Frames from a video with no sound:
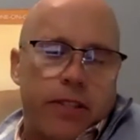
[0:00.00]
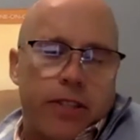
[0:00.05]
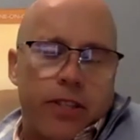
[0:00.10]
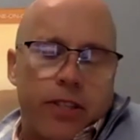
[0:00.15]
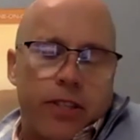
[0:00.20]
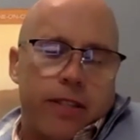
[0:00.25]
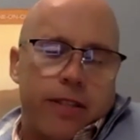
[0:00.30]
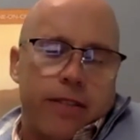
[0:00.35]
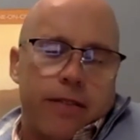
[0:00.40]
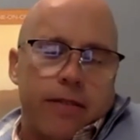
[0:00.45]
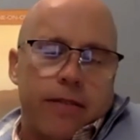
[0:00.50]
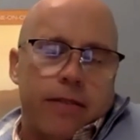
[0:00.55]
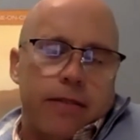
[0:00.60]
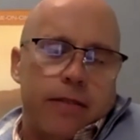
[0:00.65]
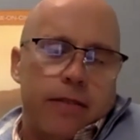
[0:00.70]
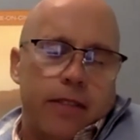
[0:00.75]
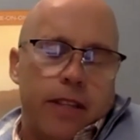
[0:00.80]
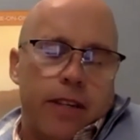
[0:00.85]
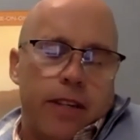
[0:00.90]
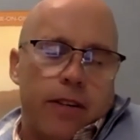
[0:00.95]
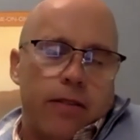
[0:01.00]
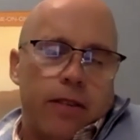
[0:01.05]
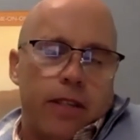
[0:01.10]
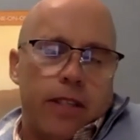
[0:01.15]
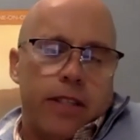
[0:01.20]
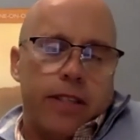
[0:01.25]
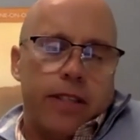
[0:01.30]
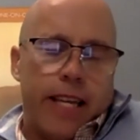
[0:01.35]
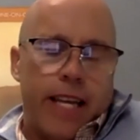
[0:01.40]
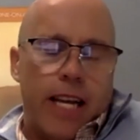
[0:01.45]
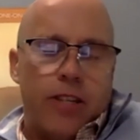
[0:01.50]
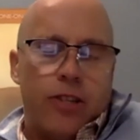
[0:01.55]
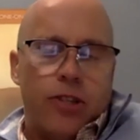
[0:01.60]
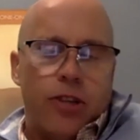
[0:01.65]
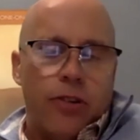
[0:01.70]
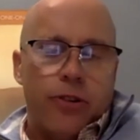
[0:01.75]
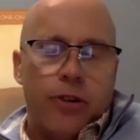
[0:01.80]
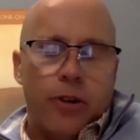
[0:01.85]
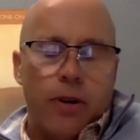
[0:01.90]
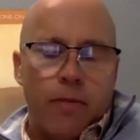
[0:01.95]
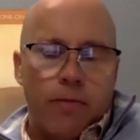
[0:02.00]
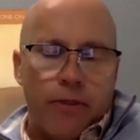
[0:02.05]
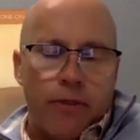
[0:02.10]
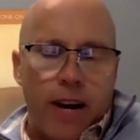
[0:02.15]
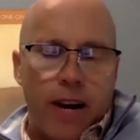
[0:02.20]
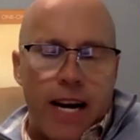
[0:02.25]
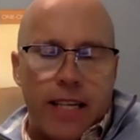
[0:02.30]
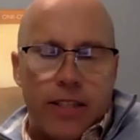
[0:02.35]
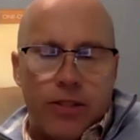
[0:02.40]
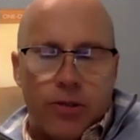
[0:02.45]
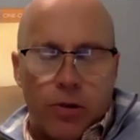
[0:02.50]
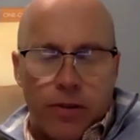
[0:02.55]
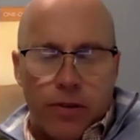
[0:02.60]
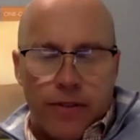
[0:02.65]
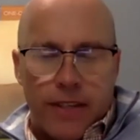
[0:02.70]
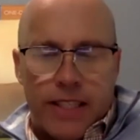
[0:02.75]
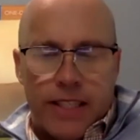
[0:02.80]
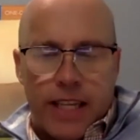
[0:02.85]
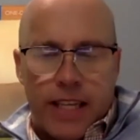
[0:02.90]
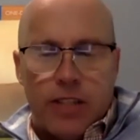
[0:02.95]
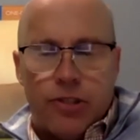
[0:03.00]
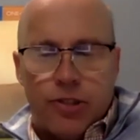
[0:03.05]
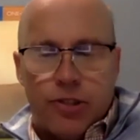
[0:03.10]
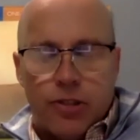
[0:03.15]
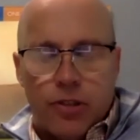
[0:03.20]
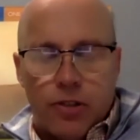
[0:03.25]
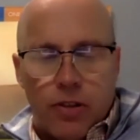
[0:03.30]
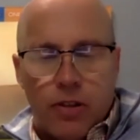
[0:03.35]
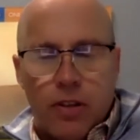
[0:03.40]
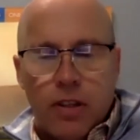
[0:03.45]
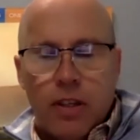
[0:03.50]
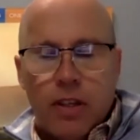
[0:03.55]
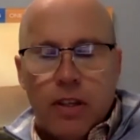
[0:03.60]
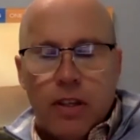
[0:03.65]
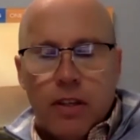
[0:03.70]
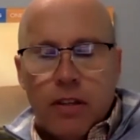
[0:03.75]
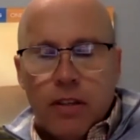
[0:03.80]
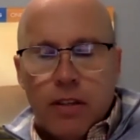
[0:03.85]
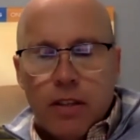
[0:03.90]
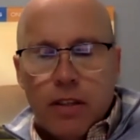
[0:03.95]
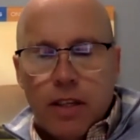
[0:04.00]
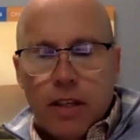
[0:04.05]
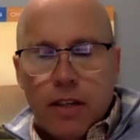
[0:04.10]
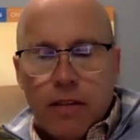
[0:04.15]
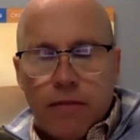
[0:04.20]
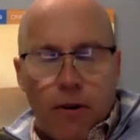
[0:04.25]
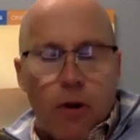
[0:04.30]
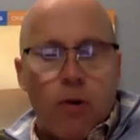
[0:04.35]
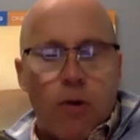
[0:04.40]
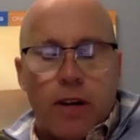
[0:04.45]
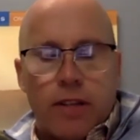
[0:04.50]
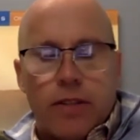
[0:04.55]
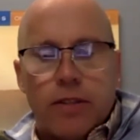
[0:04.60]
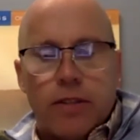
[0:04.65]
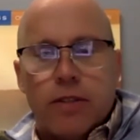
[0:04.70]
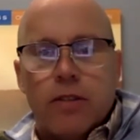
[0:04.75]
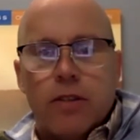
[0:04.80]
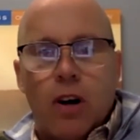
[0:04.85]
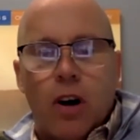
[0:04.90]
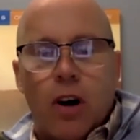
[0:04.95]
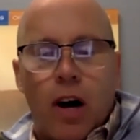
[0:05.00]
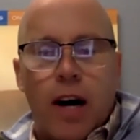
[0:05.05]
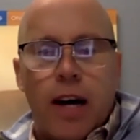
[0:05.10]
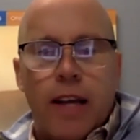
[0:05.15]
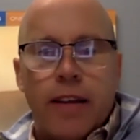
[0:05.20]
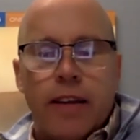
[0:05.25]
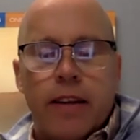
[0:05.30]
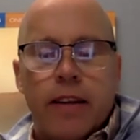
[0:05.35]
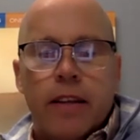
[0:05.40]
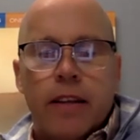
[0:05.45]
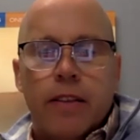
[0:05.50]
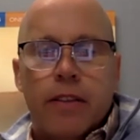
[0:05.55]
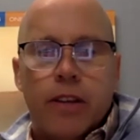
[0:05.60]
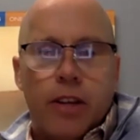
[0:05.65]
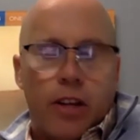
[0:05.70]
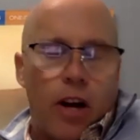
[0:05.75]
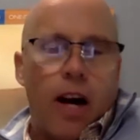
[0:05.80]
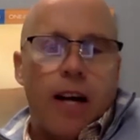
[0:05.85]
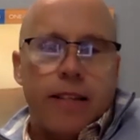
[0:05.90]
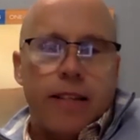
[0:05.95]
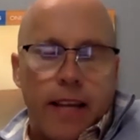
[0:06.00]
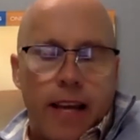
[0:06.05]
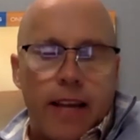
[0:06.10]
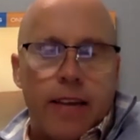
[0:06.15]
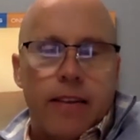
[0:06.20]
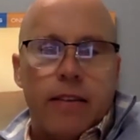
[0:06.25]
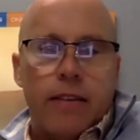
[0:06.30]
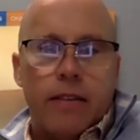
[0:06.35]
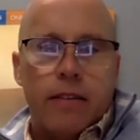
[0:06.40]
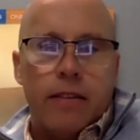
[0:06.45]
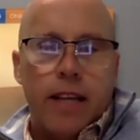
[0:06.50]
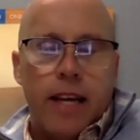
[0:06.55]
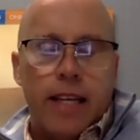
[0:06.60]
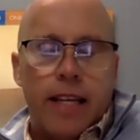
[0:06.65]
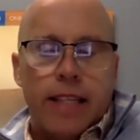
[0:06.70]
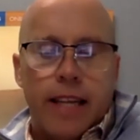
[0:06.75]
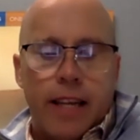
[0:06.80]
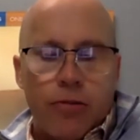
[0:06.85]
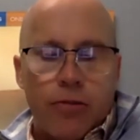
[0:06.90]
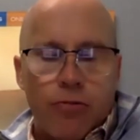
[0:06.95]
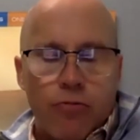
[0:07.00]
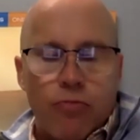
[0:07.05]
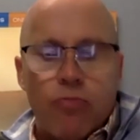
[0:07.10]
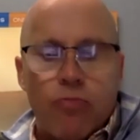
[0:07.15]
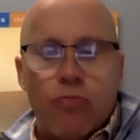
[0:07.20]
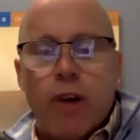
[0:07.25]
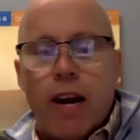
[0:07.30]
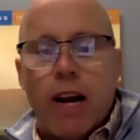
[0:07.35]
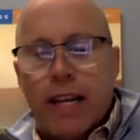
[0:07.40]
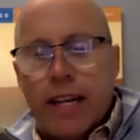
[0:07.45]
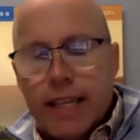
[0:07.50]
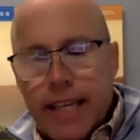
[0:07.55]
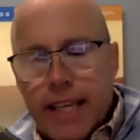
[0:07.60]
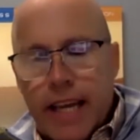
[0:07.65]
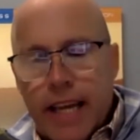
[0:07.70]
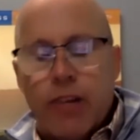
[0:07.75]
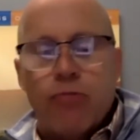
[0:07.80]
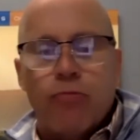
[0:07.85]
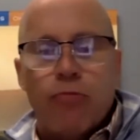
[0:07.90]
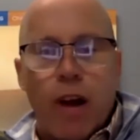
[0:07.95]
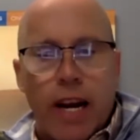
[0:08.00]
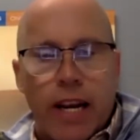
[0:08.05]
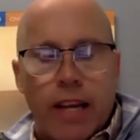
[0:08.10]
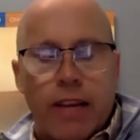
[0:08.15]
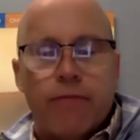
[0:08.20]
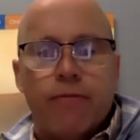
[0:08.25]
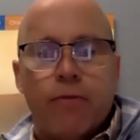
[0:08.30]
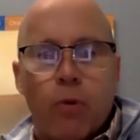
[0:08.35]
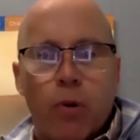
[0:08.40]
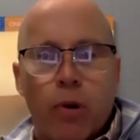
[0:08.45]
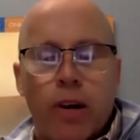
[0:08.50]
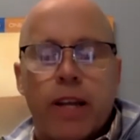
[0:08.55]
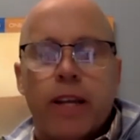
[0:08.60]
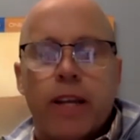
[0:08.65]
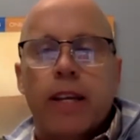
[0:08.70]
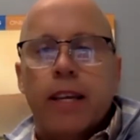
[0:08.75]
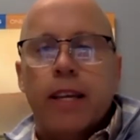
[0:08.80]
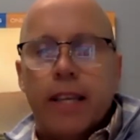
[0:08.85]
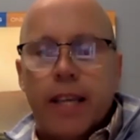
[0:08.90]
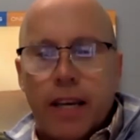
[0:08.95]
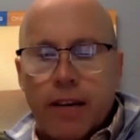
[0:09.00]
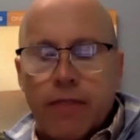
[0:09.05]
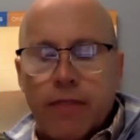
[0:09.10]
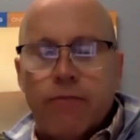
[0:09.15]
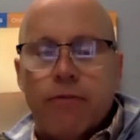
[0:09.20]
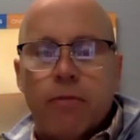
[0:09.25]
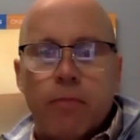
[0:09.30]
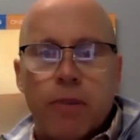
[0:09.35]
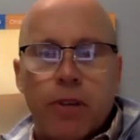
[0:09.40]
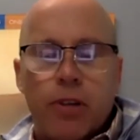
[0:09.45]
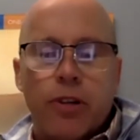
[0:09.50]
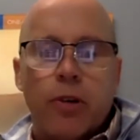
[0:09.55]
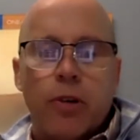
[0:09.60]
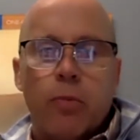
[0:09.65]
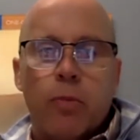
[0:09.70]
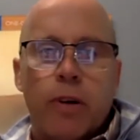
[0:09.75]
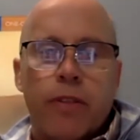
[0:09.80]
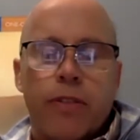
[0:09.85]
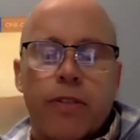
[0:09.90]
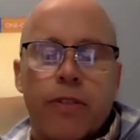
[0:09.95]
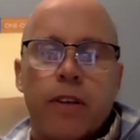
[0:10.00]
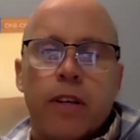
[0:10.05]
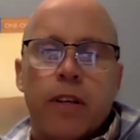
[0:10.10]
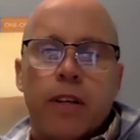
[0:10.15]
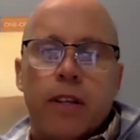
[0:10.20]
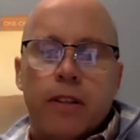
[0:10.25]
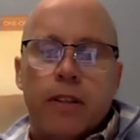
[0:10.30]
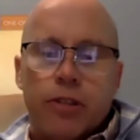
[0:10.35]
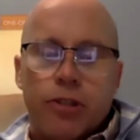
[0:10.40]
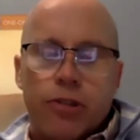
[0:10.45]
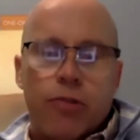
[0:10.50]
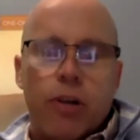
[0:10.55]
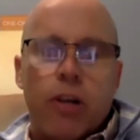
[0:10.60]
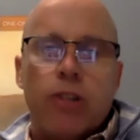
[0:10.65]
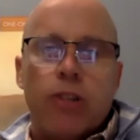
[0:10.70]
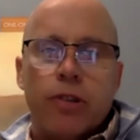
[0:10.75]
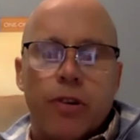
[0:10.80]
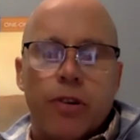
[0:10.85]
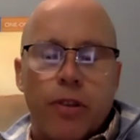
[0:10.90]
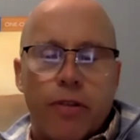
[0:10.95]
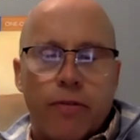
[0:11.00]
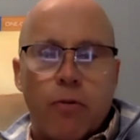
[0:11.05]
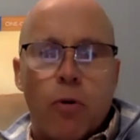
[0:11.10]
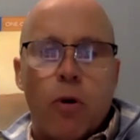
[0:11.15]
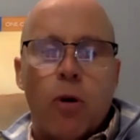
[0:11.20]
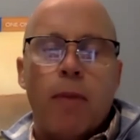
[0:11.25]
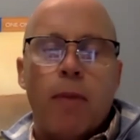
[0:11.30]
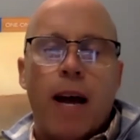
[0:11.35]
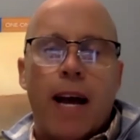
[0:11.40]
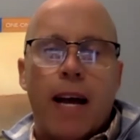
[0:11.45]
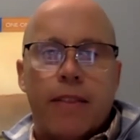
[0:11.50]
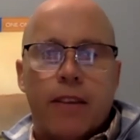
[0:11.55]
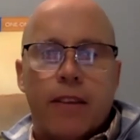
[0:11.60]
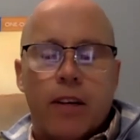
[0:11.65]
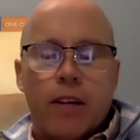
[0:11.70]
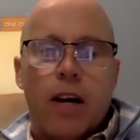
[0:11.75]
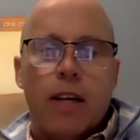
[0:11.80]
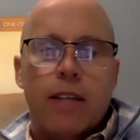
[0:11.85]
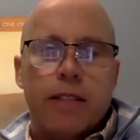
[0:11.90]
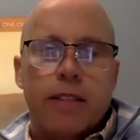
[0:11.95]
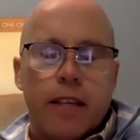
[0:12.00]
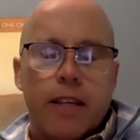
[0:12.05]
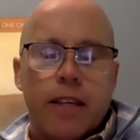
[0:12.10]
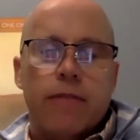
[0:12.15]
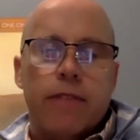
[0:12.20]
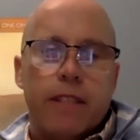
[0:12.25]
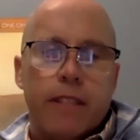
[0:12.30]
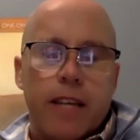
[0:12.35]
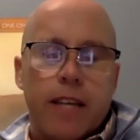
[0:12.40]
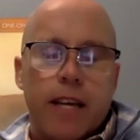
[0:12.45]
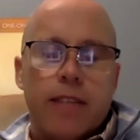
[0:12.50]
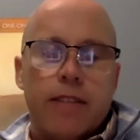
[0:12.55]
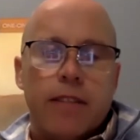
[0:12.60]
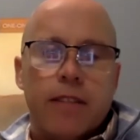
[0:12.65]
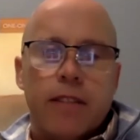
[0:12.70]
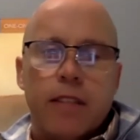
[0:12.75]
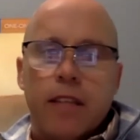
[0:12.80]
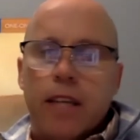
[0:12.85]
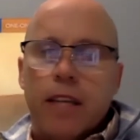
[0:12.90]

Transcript: just, it's a catch-all term for any sort of intentional focus on the content and getting ready for it, getting familiar with the structure, the format, the content of the test.